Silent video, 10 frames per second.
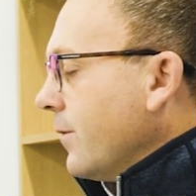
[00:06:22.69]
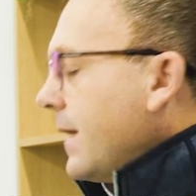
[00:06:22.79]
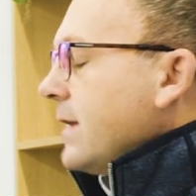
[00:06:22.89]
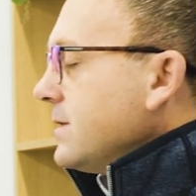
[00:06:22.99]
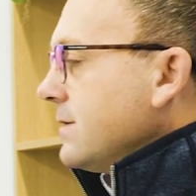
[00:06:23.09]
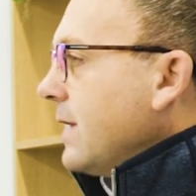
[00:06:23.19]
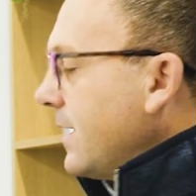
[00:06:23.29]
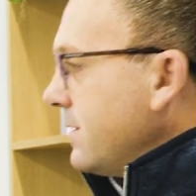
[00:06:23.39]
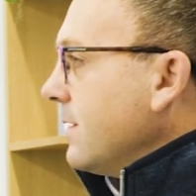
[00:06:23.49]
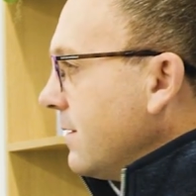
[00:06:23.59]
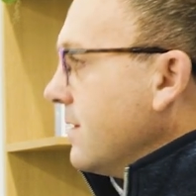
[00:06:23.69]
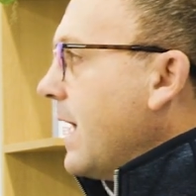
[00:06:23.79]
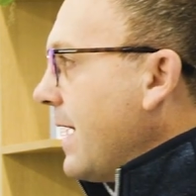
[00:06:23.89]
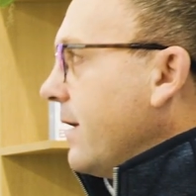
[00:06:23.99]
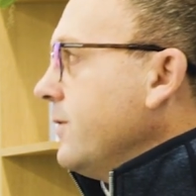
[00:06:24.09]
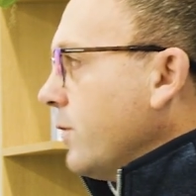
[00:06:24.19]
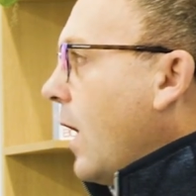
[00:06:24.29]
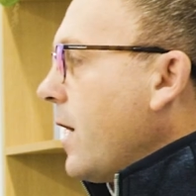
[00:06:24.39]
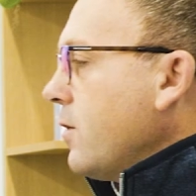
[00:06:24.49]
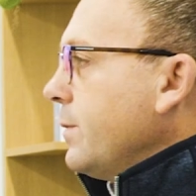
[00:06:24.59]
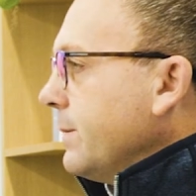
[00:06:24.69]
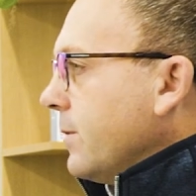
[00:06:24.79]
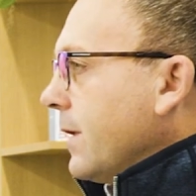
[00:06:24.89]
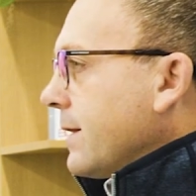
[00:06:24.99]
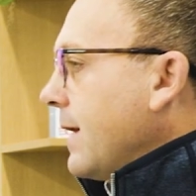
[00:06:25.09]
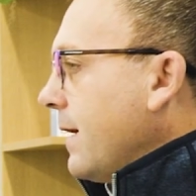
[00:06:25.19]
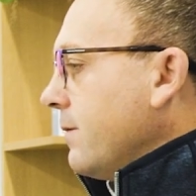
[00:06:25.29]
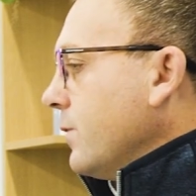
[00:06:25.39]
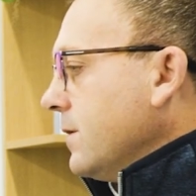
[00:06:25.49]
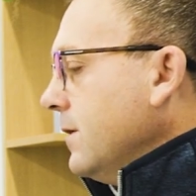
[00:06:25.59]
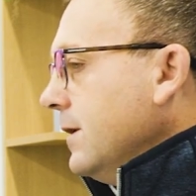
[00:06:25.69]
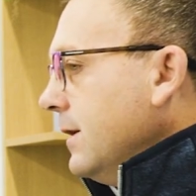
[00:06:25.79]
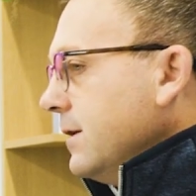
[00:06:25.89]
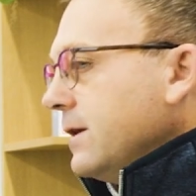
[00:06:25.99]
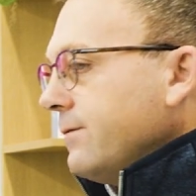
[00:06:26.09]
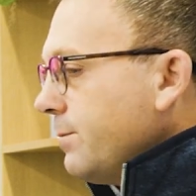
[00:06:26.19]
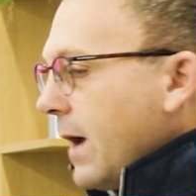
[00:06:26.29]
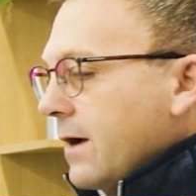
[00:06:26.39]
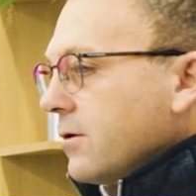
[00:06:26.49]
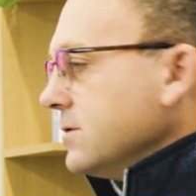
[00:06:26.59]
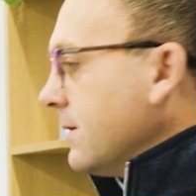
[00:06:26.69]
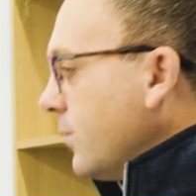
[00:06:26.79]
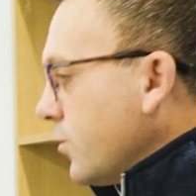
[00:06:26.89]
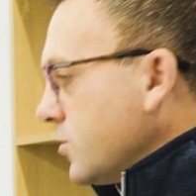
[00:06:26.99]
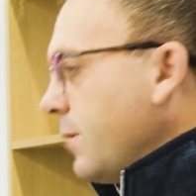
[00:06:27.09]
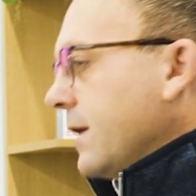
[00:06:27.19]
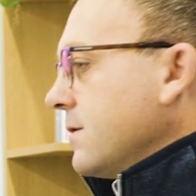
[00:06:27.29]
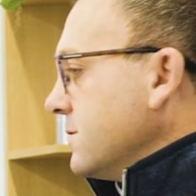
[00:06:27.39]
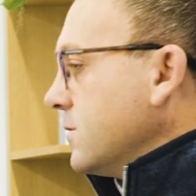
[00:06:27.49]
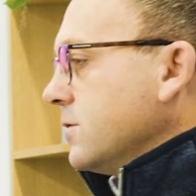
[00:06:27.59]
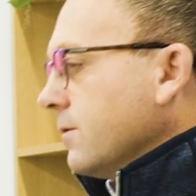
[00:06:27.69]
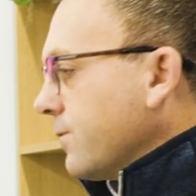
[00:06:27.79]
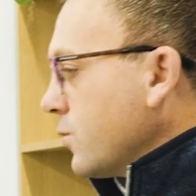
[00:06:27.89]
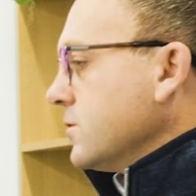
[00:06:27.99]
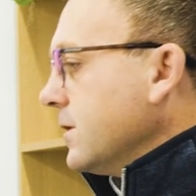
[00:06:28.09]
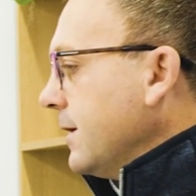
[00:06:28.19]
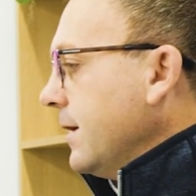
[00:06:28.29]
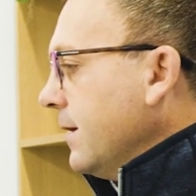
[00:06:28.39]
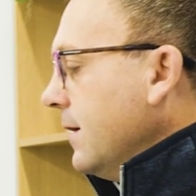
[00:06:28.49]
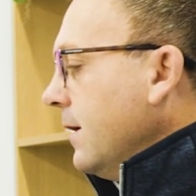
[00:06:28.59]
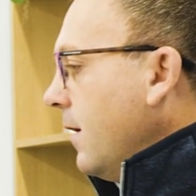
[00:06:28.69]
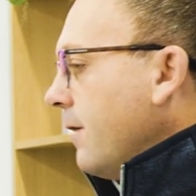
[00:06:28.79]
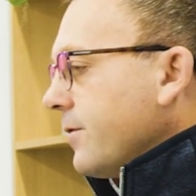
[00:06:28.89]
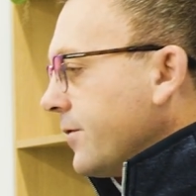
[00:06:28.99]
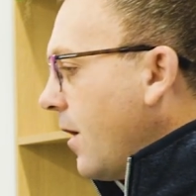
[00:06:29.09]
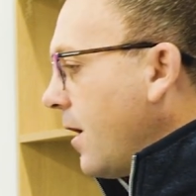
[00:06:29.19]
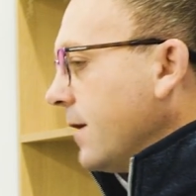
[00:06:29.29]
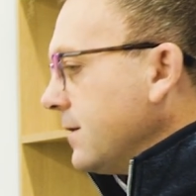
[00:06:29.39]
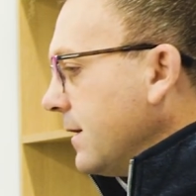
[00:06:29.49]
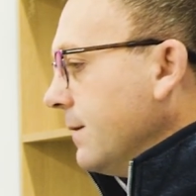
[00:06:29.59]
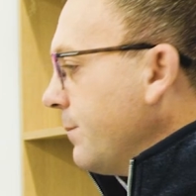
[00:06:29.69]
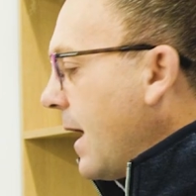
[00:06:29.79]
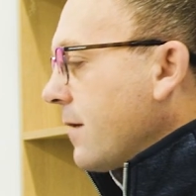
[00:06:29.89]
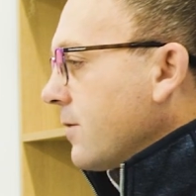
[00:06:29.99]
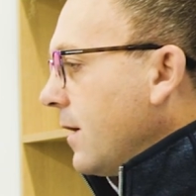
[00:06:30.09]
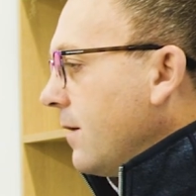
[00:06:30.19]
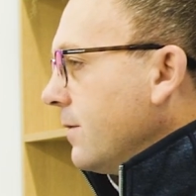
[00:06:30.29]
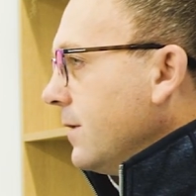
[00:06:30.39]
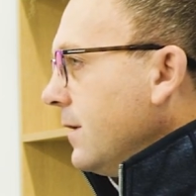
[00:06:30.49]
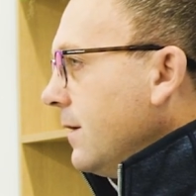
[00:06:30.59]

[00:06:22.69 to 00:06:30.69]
Well, that's that that if you hire people like that with different backgrounds, different perspectives, diversity of thought and background,